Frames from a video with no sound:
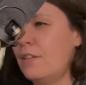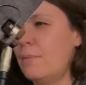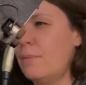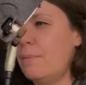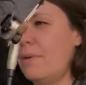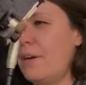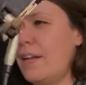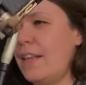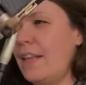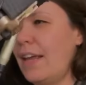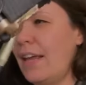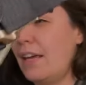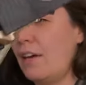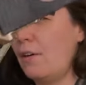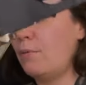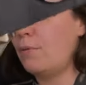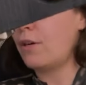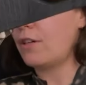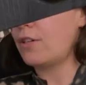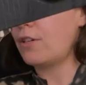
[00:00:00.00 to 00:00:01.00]
but I think
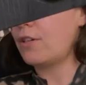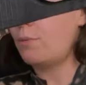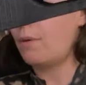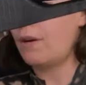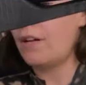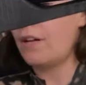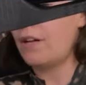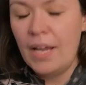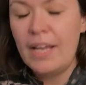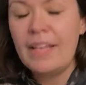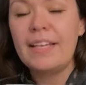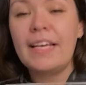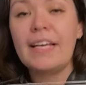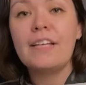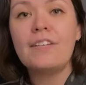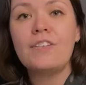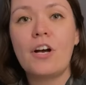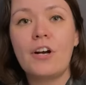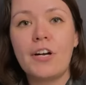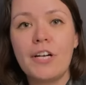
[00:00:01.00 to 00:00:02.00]
it works well. The
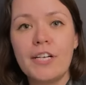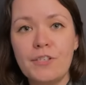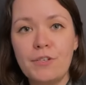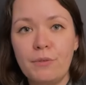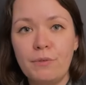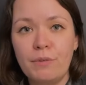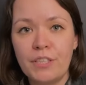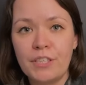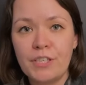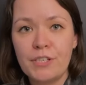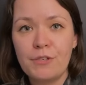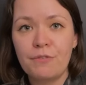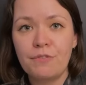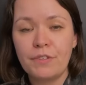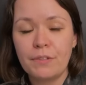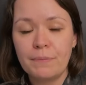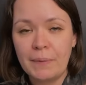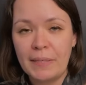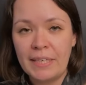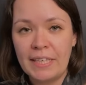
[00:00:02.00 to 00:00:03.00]
guitar tuners
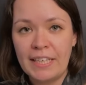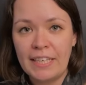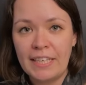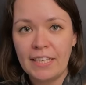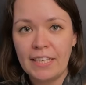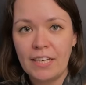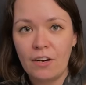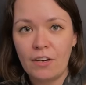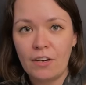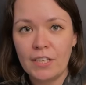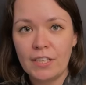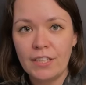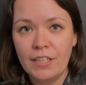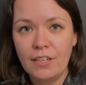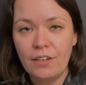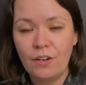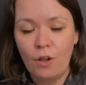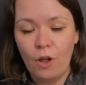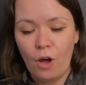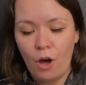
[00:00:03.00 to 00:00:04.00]
for me are a
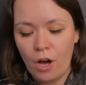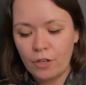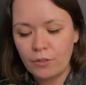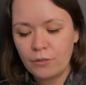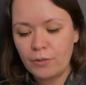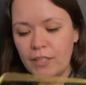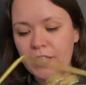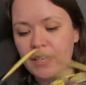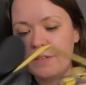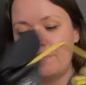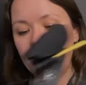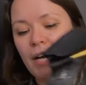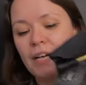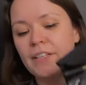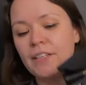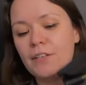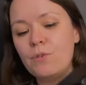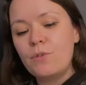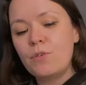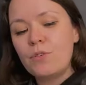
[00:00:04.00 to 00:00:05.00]
little awkward. I'm not
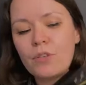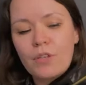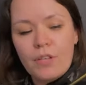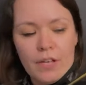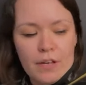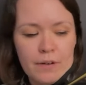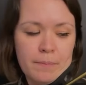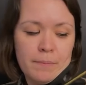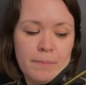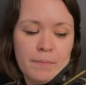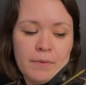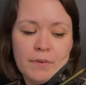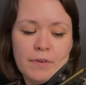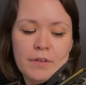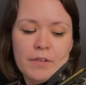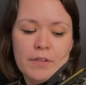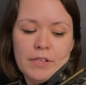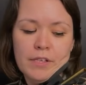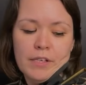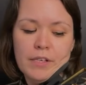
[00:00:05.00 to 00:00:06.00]
used to them.
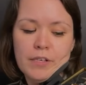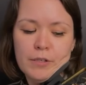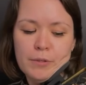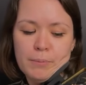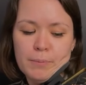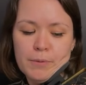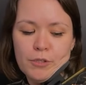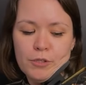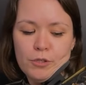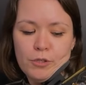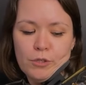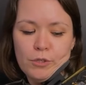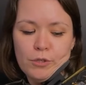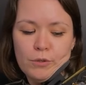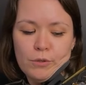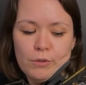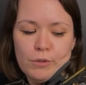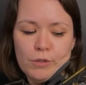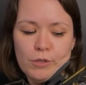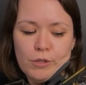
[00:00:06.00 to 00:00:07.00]
Like, especially
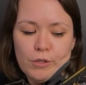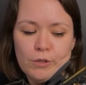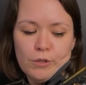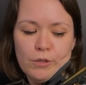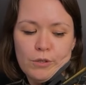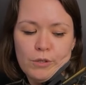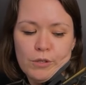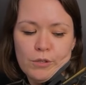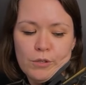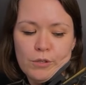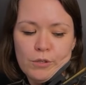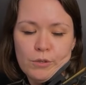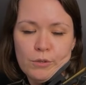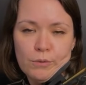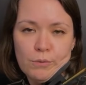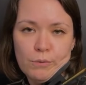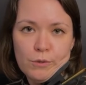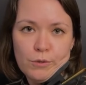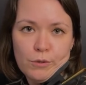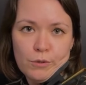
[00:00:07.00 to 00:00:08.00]
going like this
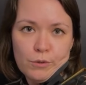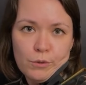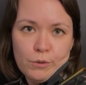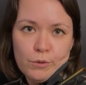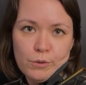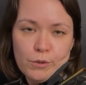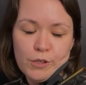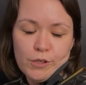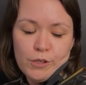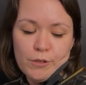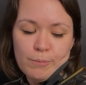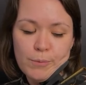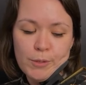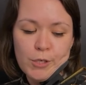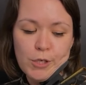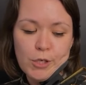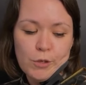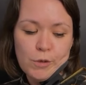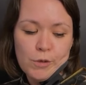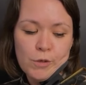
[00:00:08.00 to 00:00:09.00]
when you're holding a
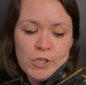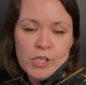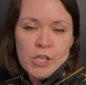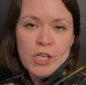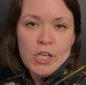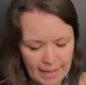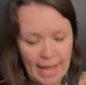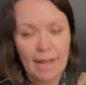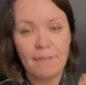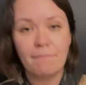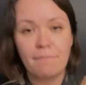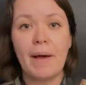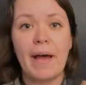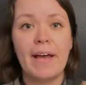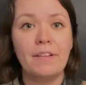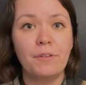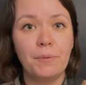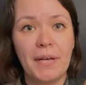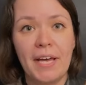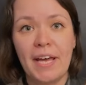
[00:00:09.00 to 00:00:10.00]
bow. And
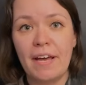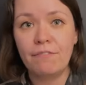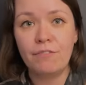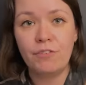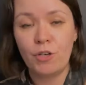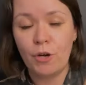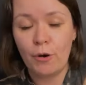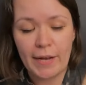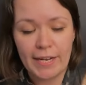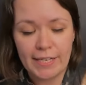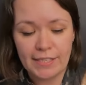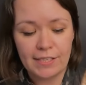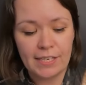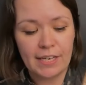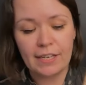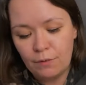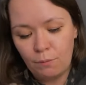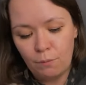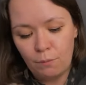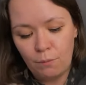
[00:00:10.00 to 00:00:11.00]
by the way, I have no
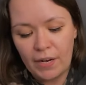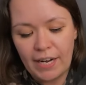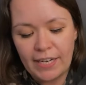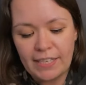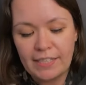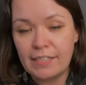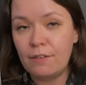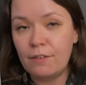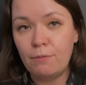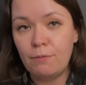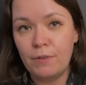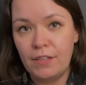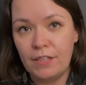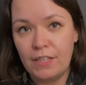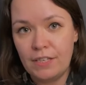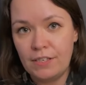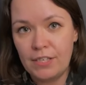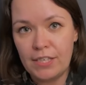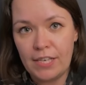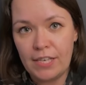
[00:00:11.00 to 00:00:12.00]
idea what I did with
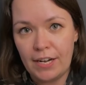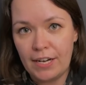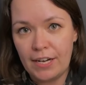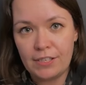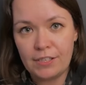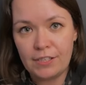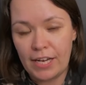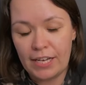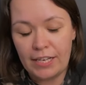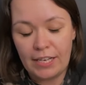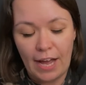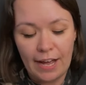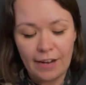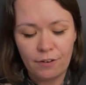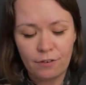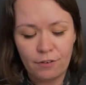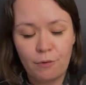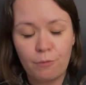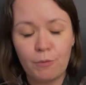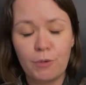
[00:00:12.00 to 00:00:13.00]
these settings. I
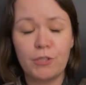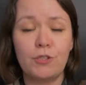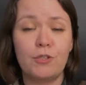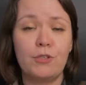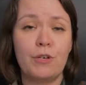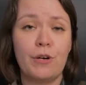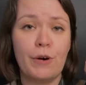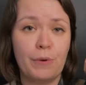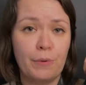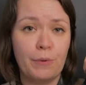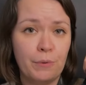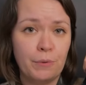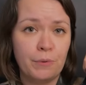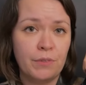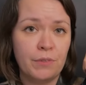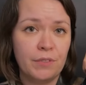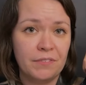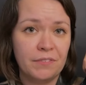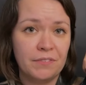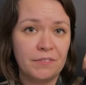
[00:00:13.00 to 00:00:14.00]
don't know what
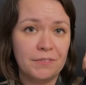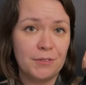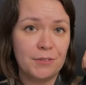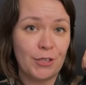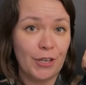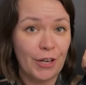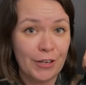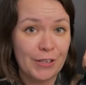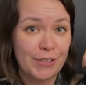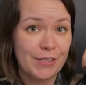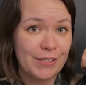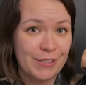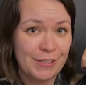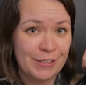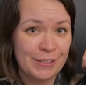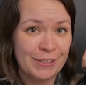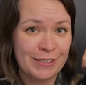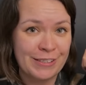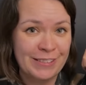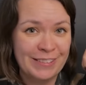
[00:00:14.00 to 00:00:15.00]
tone does.